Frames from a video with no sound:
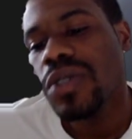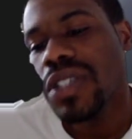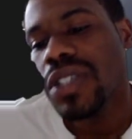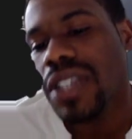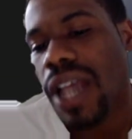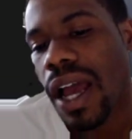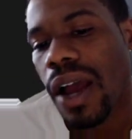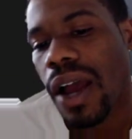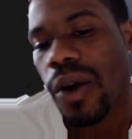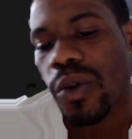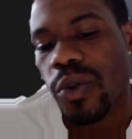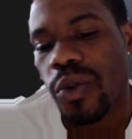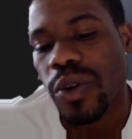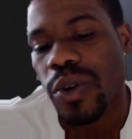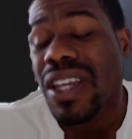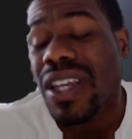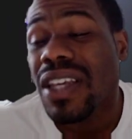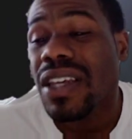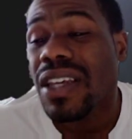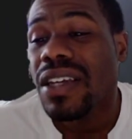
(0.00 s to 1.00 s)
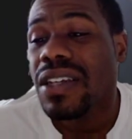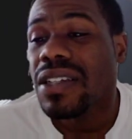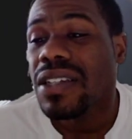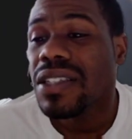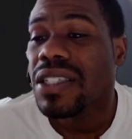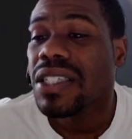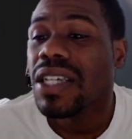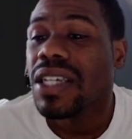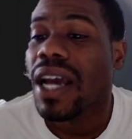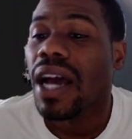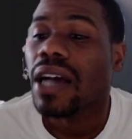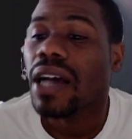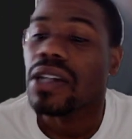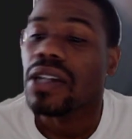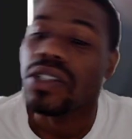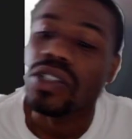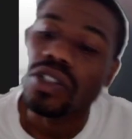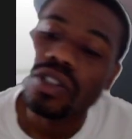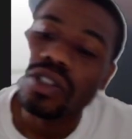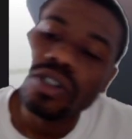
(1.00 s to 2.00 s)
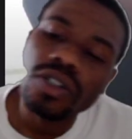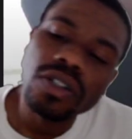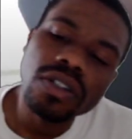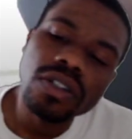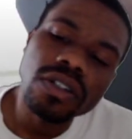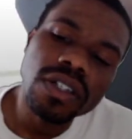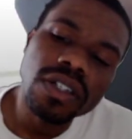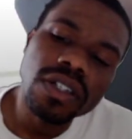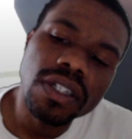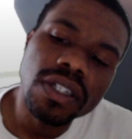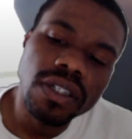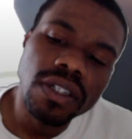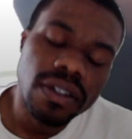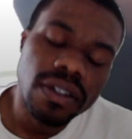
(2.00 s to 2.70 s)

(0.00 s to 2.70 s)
she got a ring, she got jewelry.